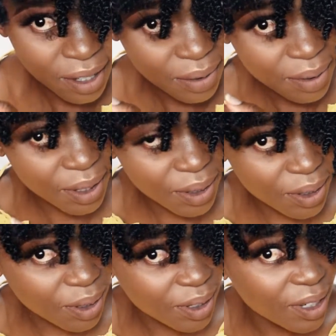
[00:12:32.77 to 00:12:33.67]
when you
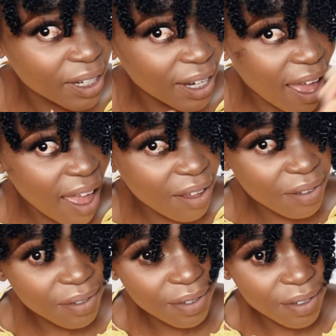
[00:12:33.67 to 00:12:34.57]
don't really
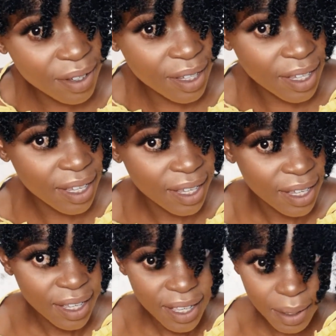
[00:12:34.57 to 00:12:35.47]
have
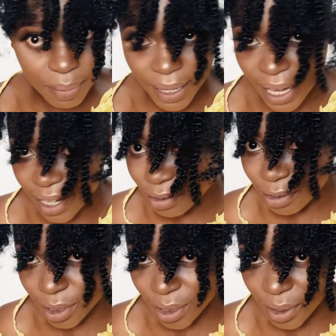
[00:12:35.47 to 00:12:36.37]
a plan
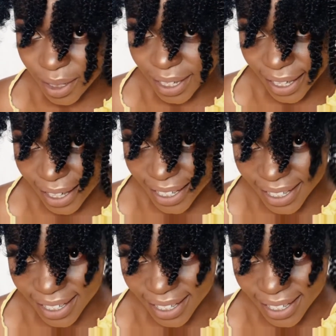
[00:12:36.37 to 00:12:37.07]
for your head,